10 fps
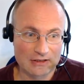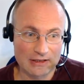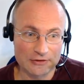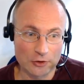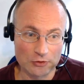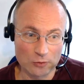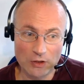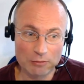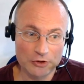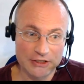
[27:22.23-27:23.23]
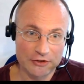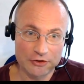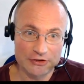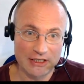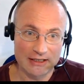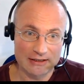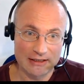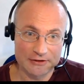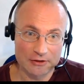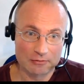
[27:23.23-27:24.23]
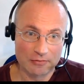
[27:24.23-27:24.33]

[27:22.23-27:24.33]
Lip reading: There's only one potential target letter,